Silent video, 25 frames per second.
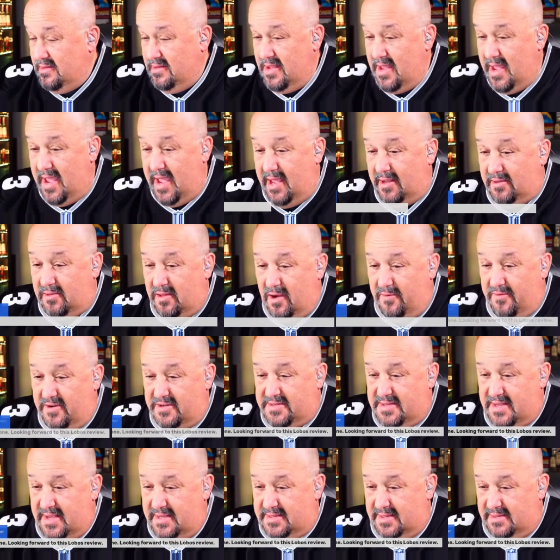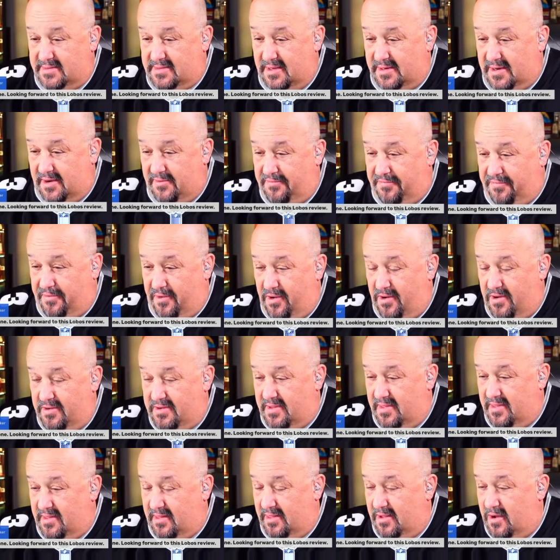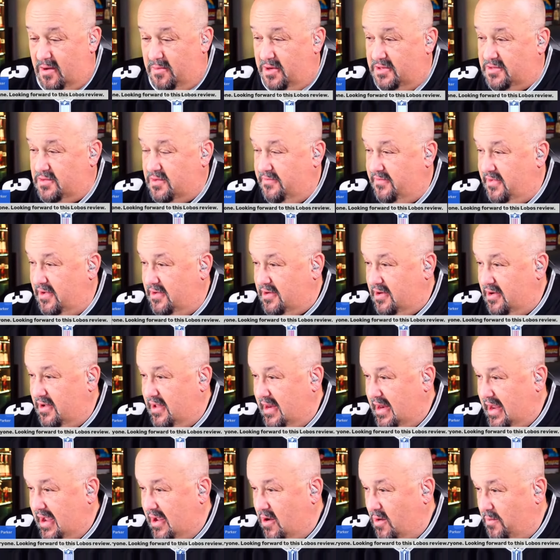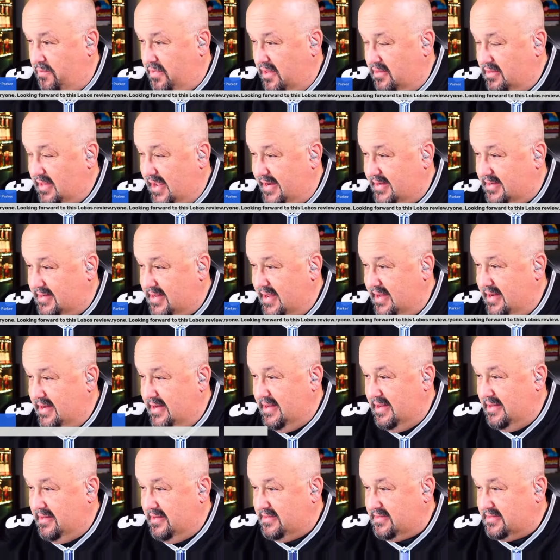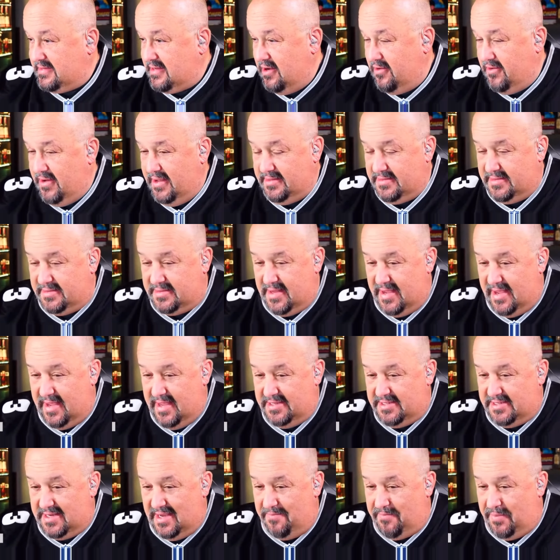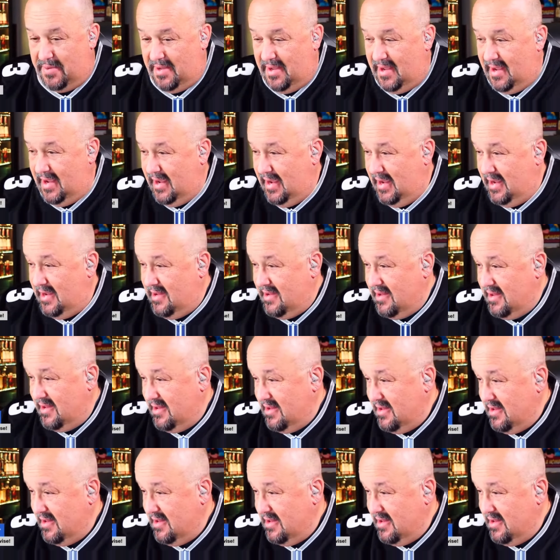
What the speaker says: Hey, Glover says he's looking forward to the Lobos review. Good. I hope you liked it. And so is JP.